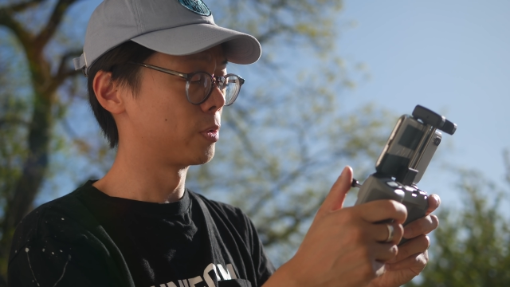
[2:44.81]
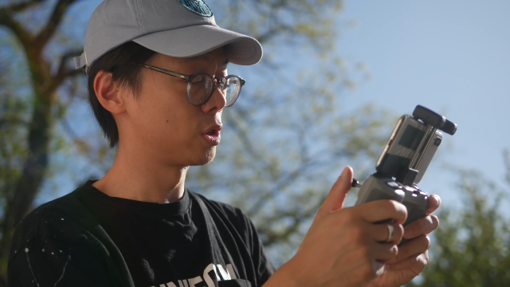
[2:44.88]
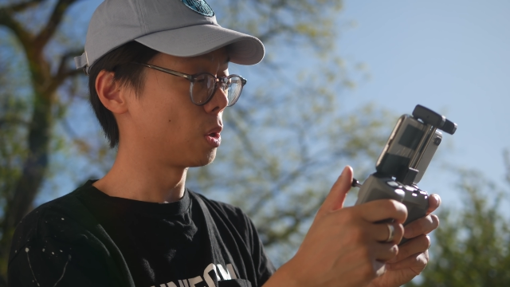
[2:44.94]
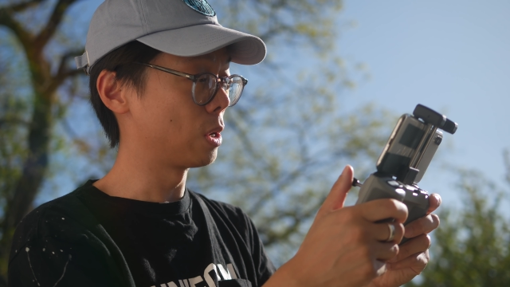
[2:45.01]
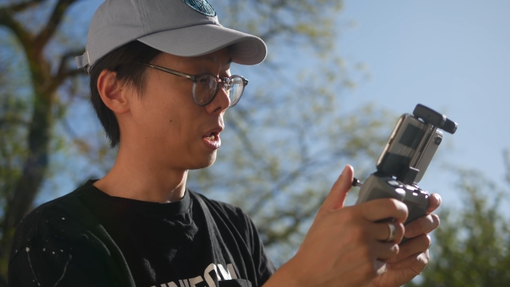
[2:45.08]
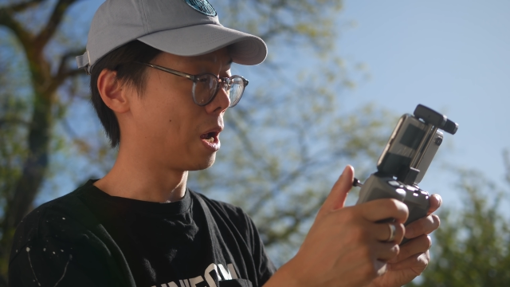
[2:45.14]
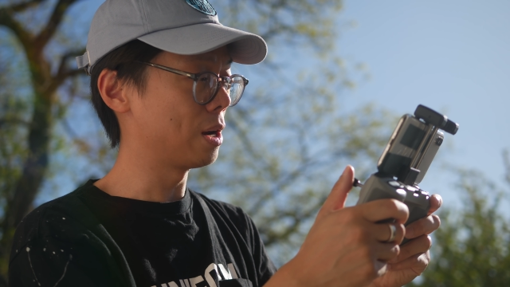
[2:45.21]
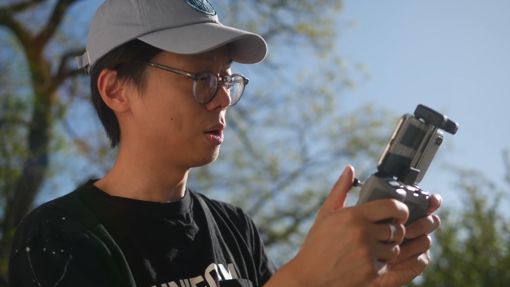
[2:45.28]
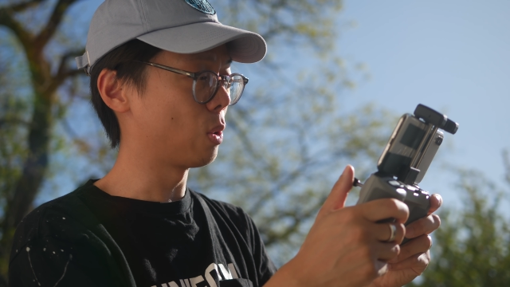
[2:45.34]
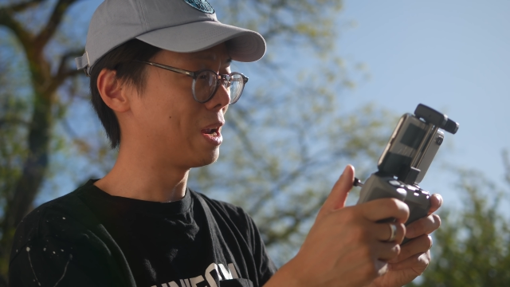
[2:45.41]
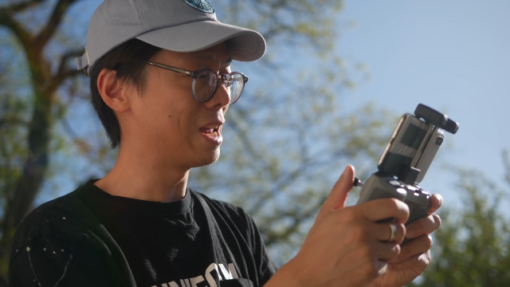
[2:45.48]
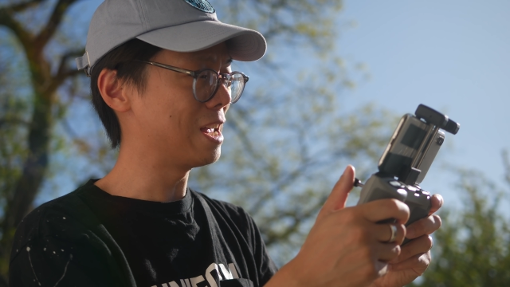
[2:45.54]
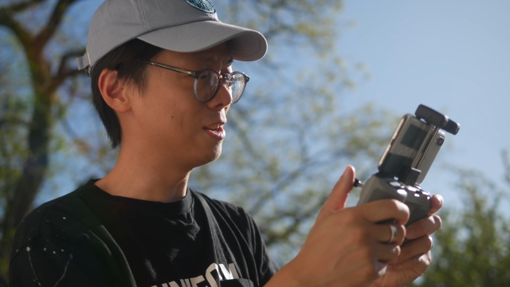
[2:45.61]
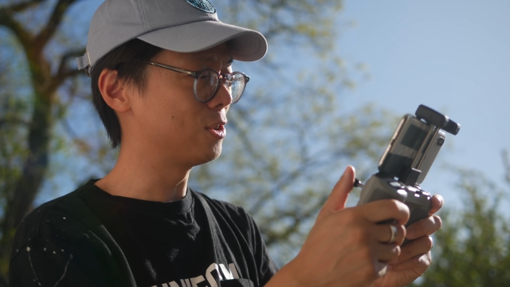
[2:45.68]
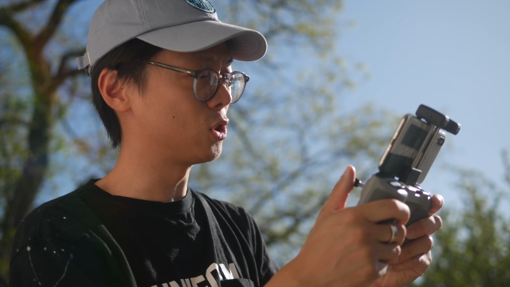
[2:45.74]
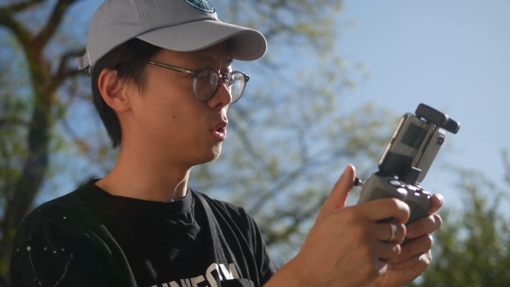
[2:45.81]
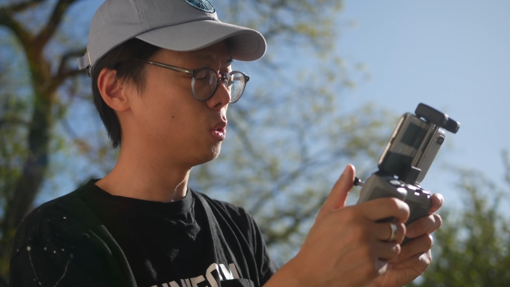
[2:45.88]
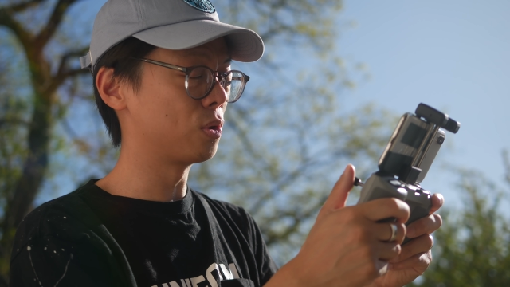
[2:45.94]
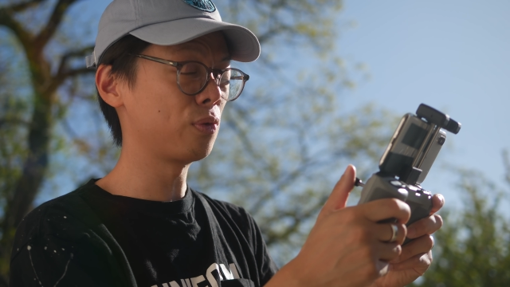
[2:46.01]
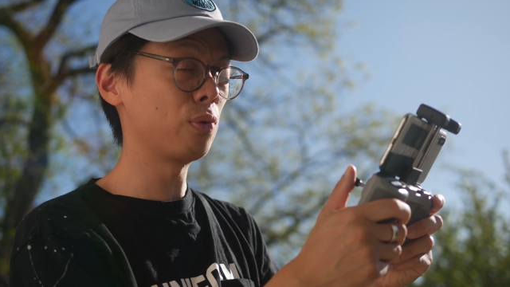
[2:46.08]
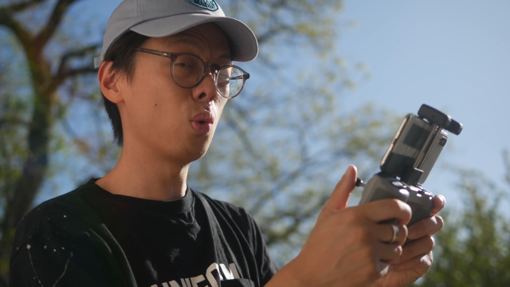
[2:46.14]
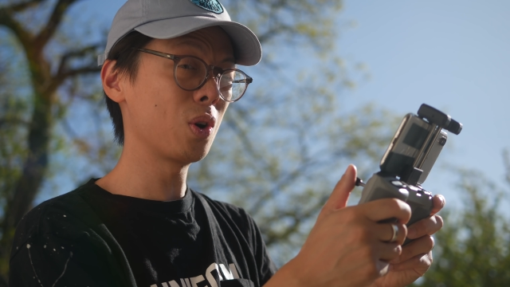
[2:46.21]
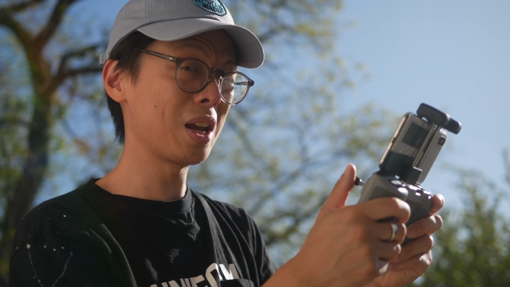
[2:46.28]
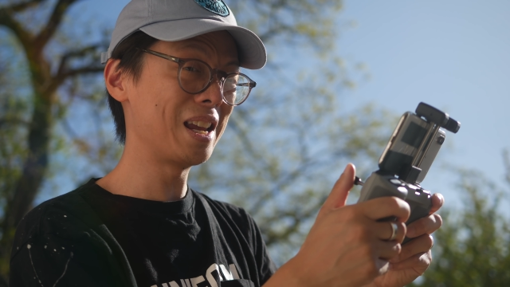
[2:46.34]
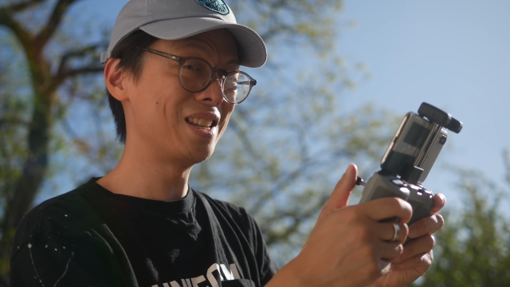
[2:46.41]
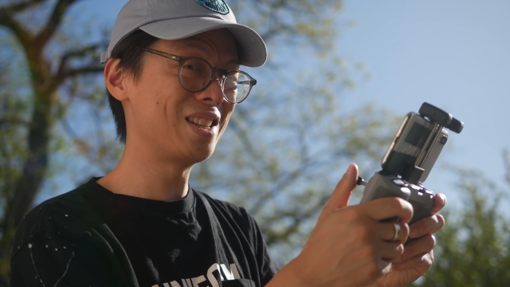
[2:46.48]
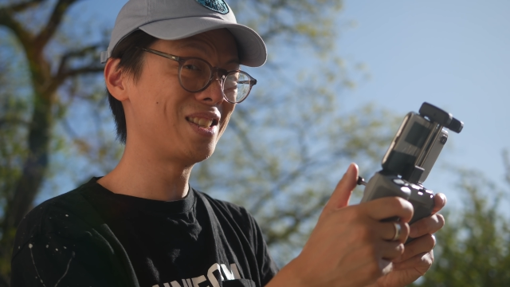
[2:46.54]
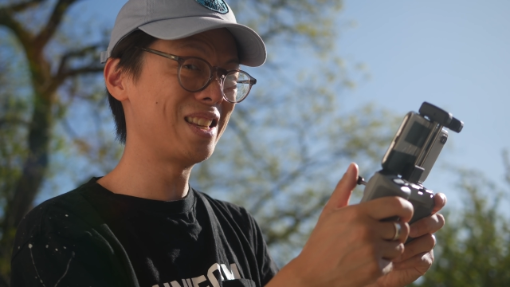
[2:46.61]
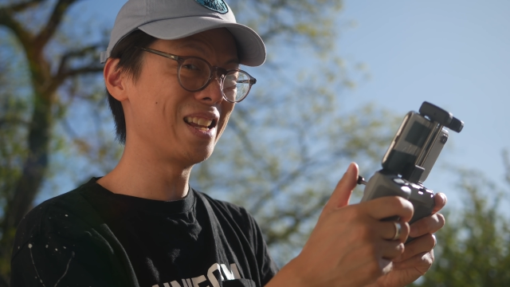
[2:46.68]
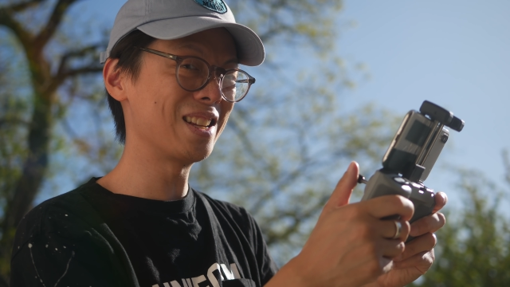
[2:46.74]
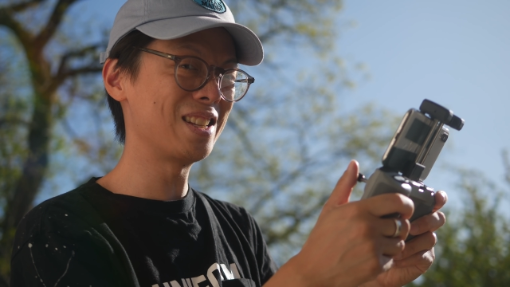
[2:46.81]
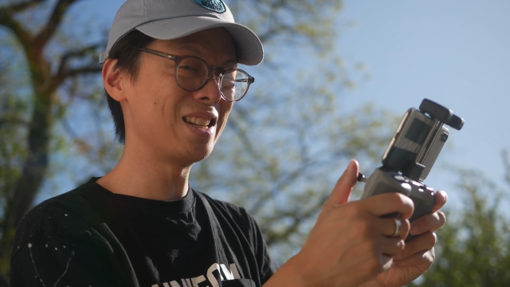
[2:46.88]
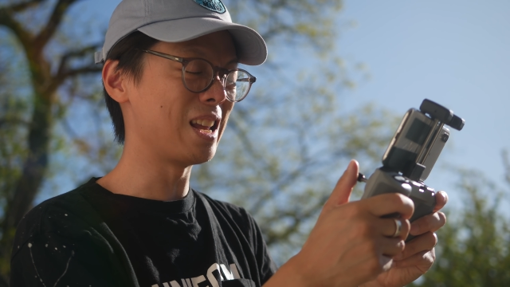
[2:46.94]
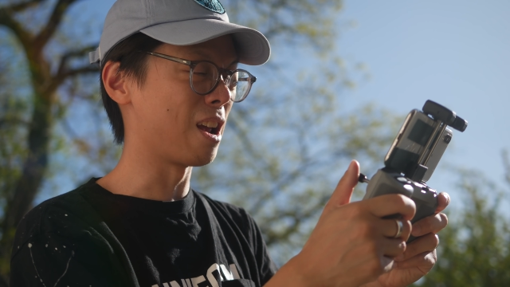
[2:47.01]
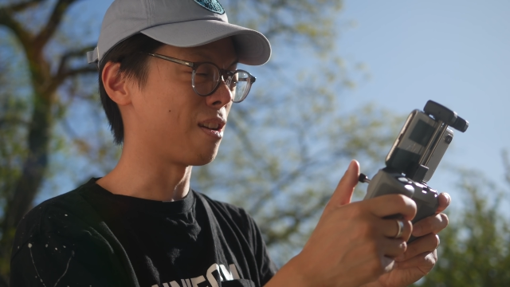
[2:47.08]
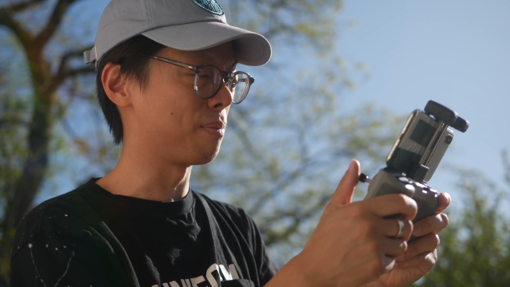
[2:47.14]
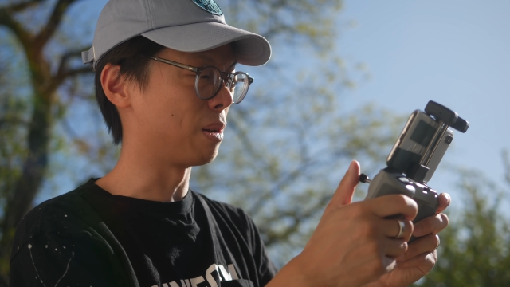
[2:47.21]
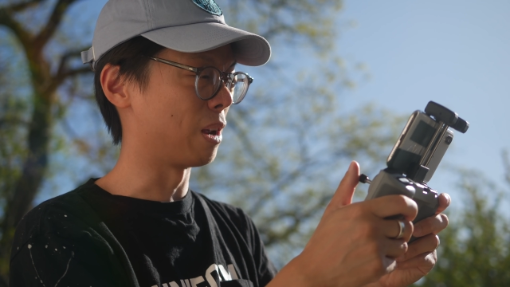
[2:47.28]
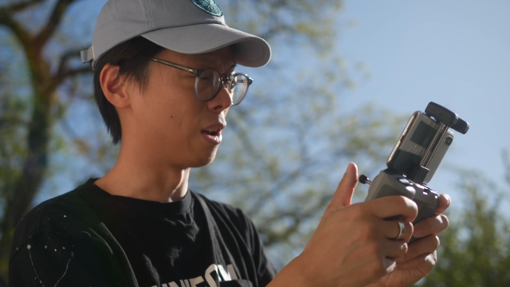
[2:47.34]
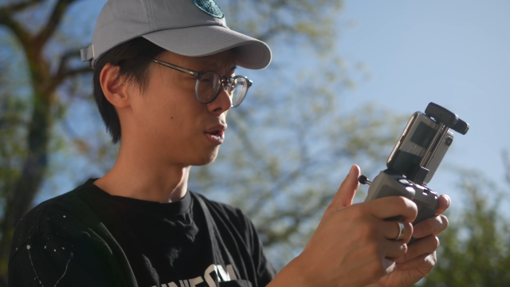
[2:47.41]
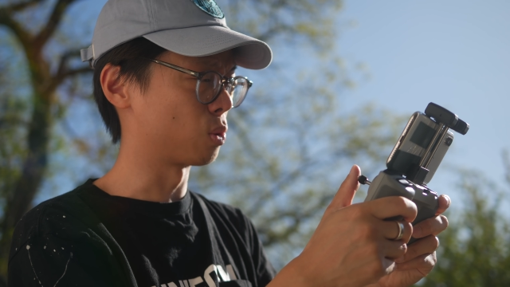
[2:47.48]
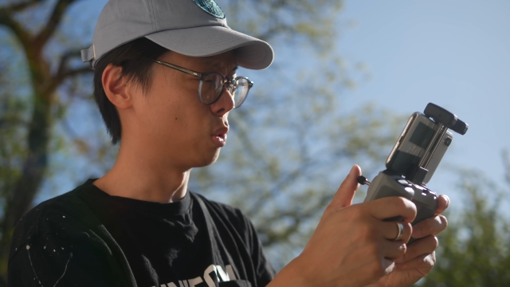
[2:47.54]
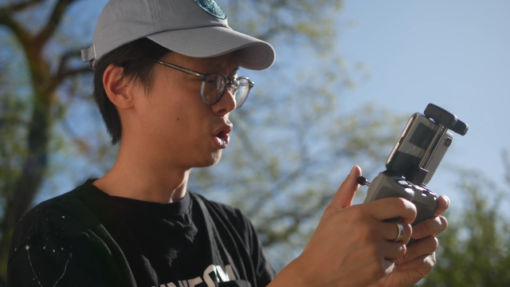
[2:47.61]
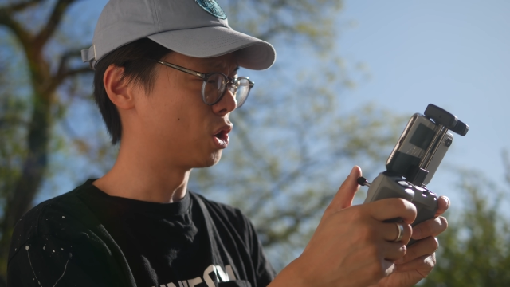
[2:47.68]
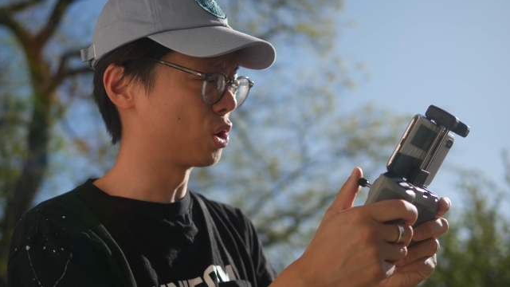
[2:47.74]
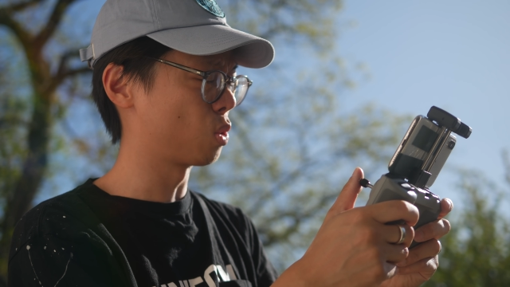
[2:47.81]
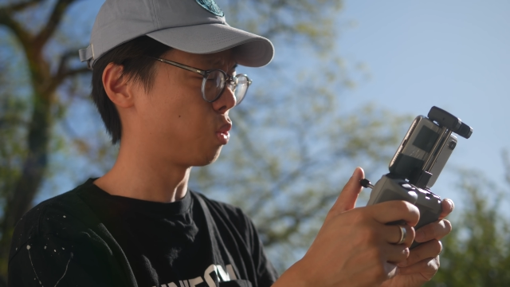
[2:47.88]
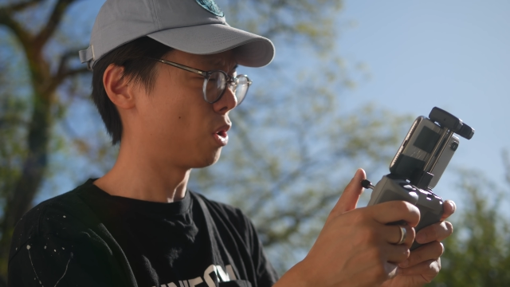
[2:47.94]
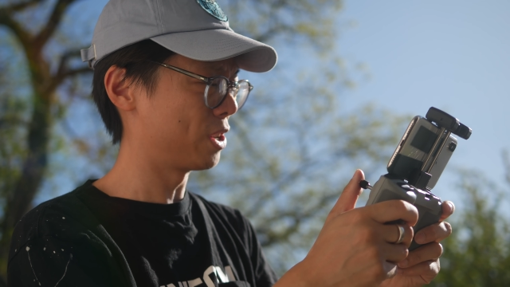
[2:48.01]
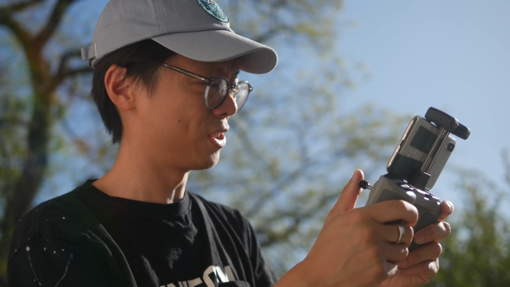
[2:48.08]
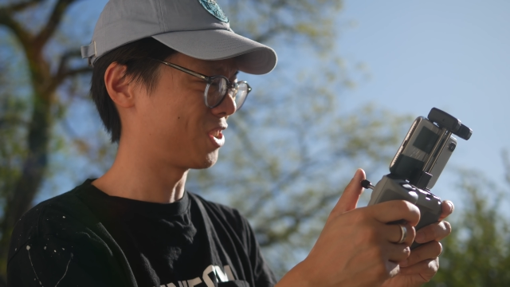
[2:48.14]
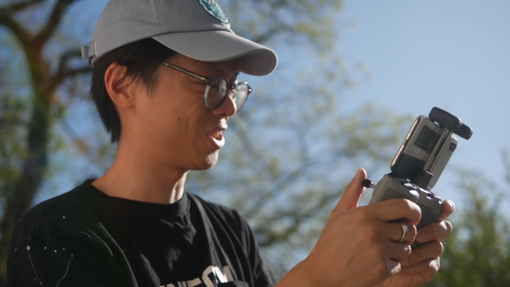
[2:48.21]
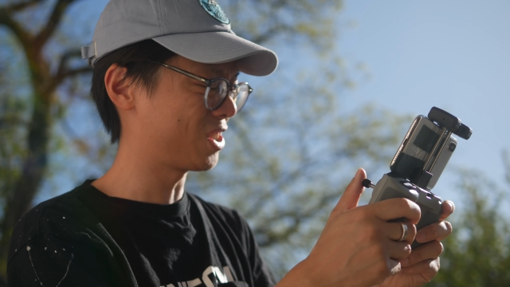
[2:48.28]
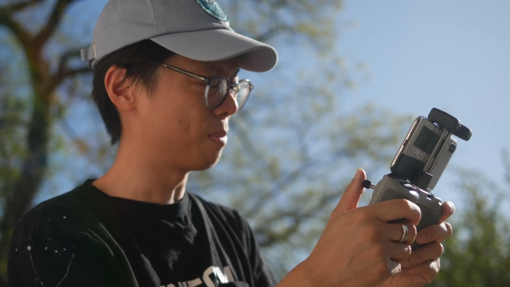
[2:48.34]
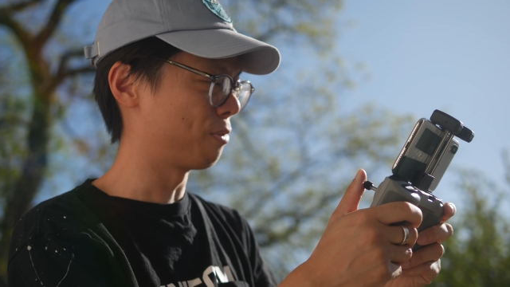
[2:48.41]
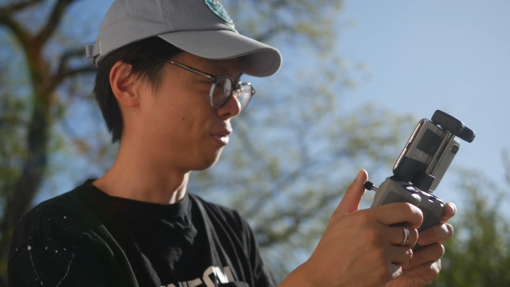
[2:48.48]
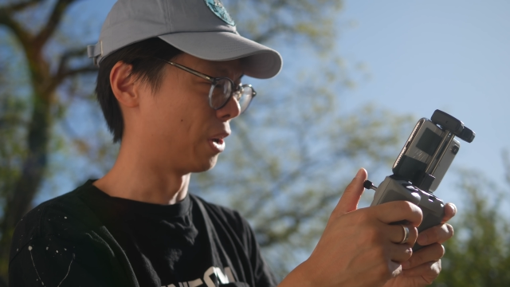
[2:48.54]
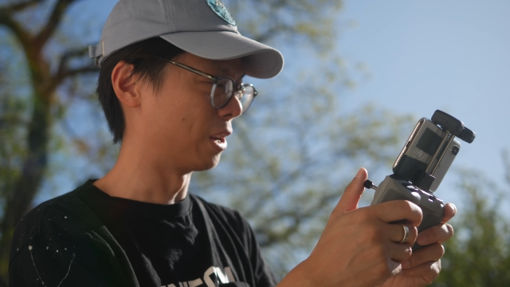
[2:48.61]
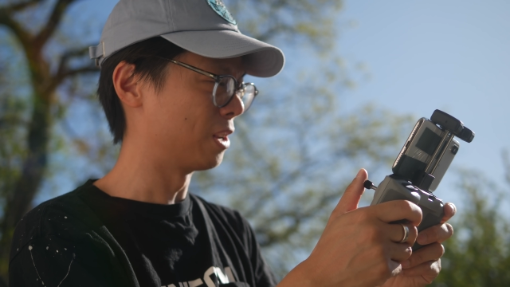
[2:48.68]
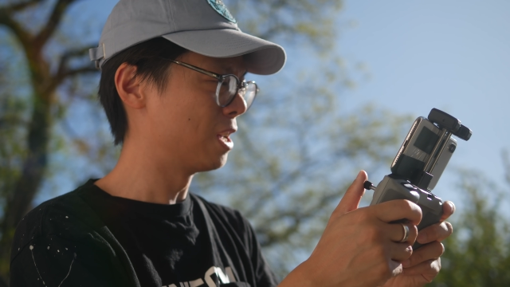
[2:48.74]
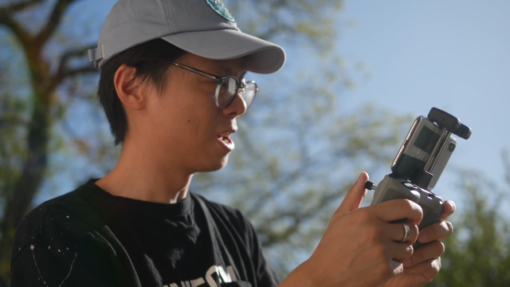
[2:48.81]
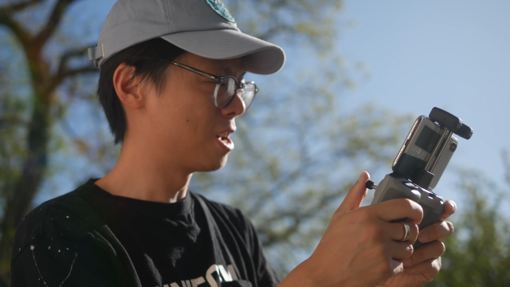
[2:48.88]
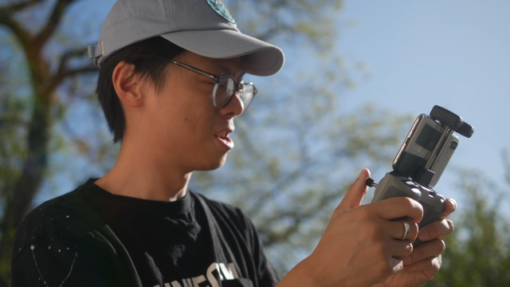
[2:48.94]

So yeah, anyway, it shoots 4K 60 FPS, which is quite something.